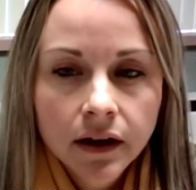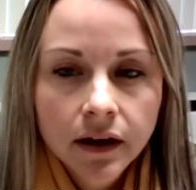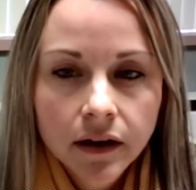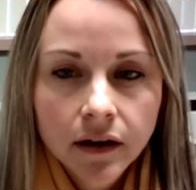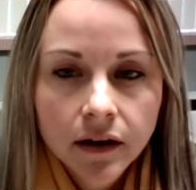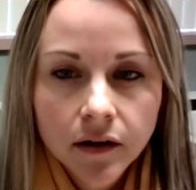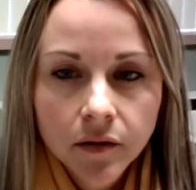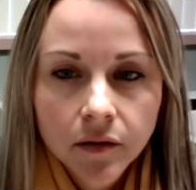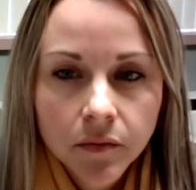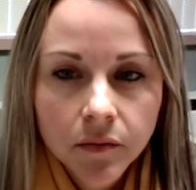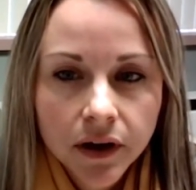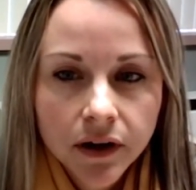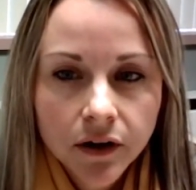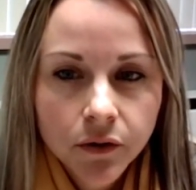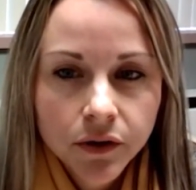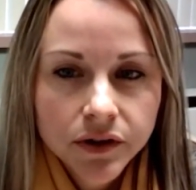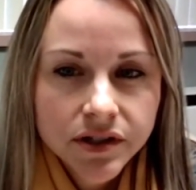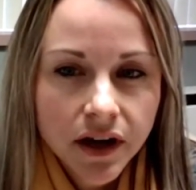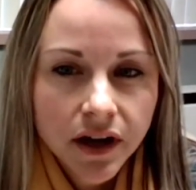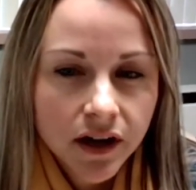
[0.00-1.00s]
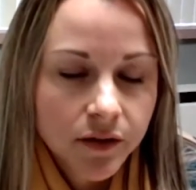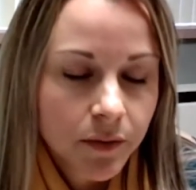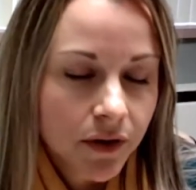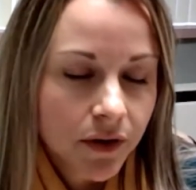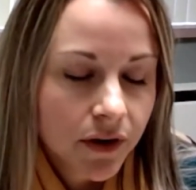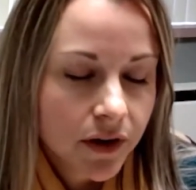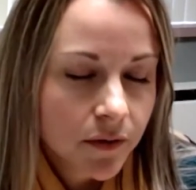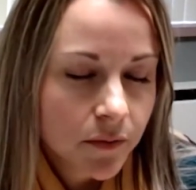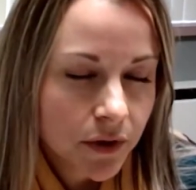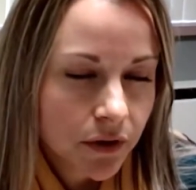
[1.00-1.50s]
I know we talked
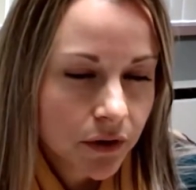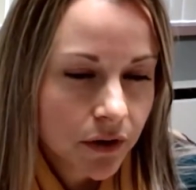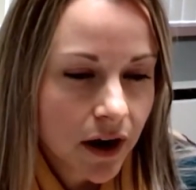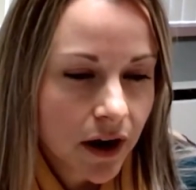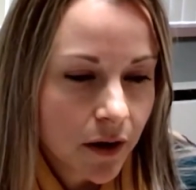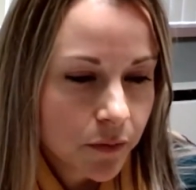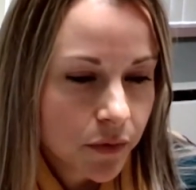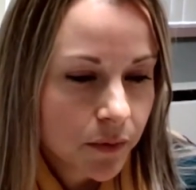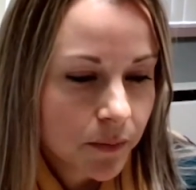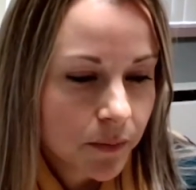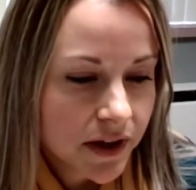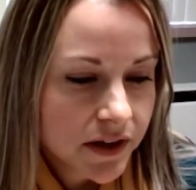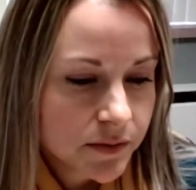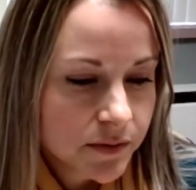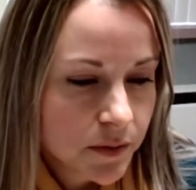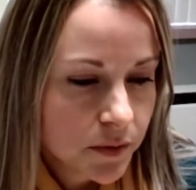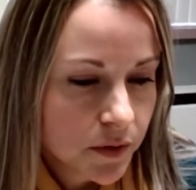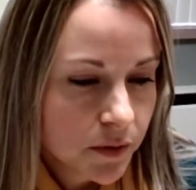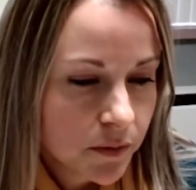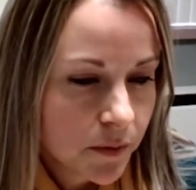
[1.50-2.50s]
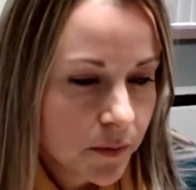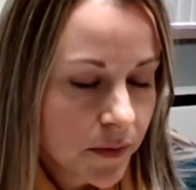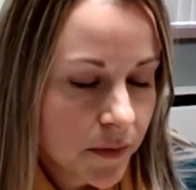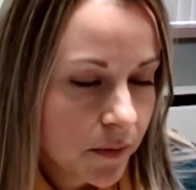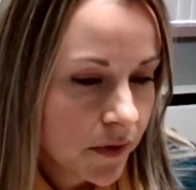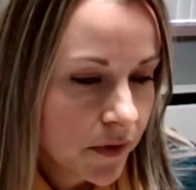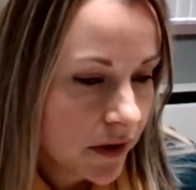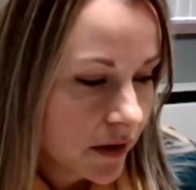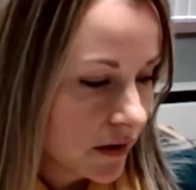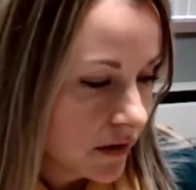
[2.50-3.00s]
about immunocompromised people, but
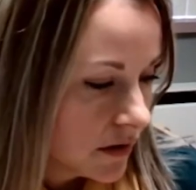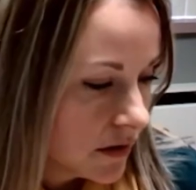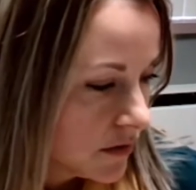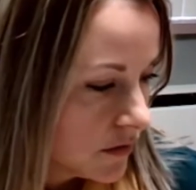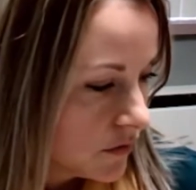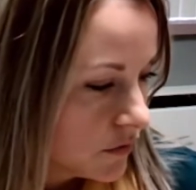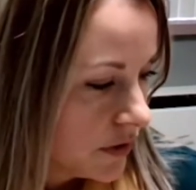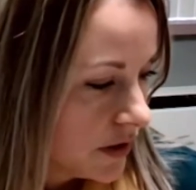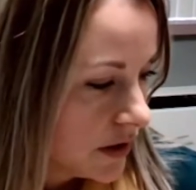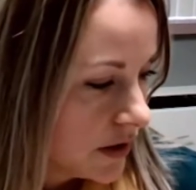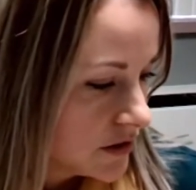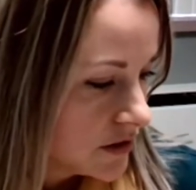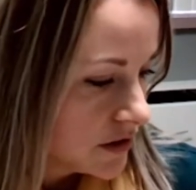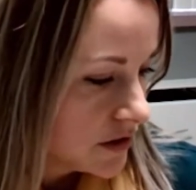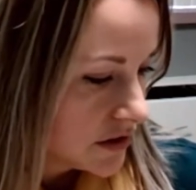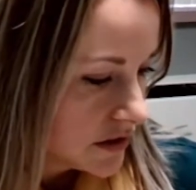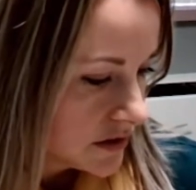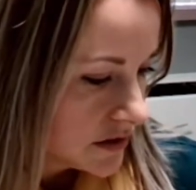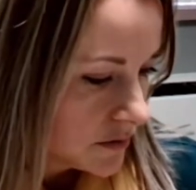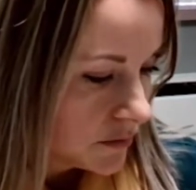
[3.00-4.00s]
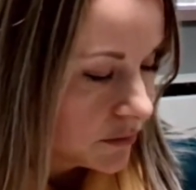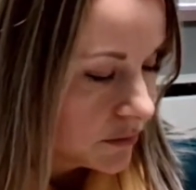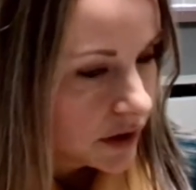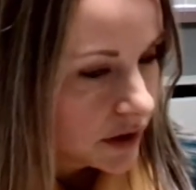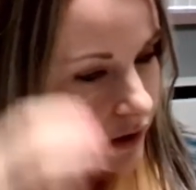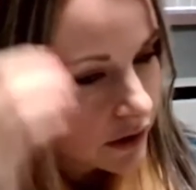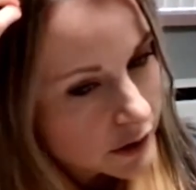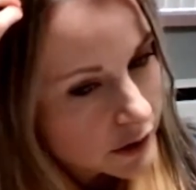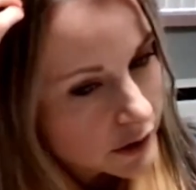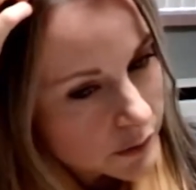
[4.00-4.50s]
maybe if we can just
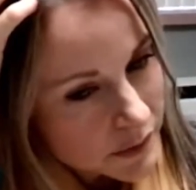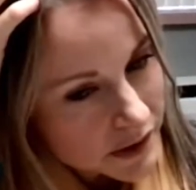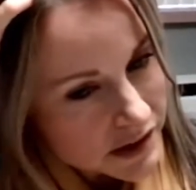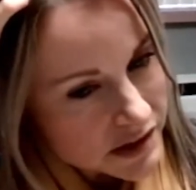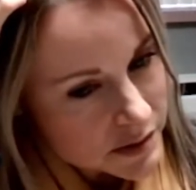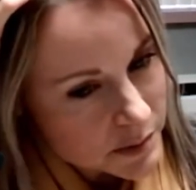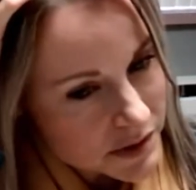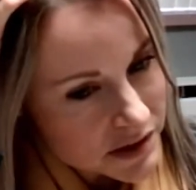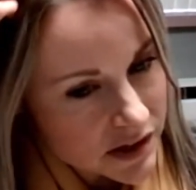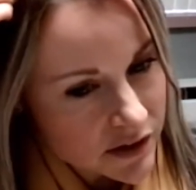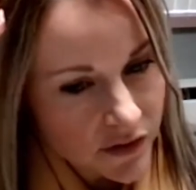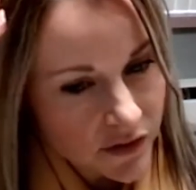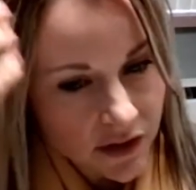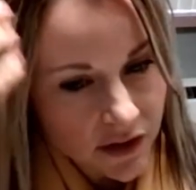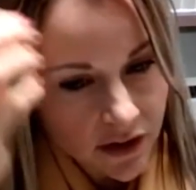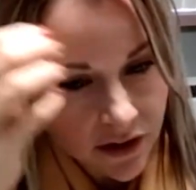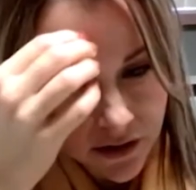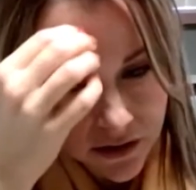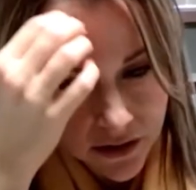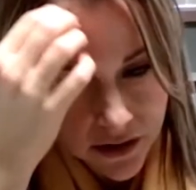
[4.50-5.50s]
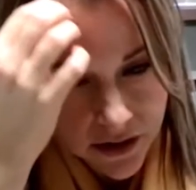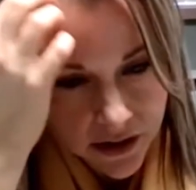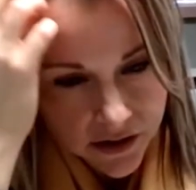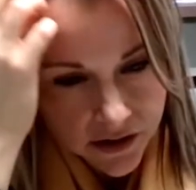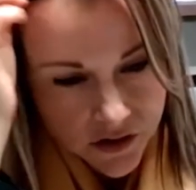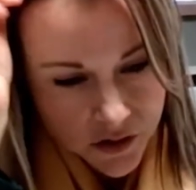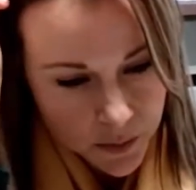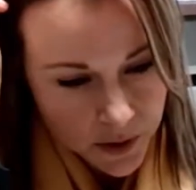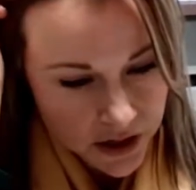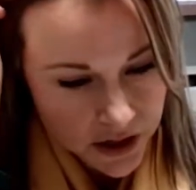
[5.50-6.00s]
be a little bit specific on
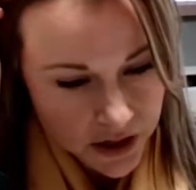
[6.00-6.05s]
cancer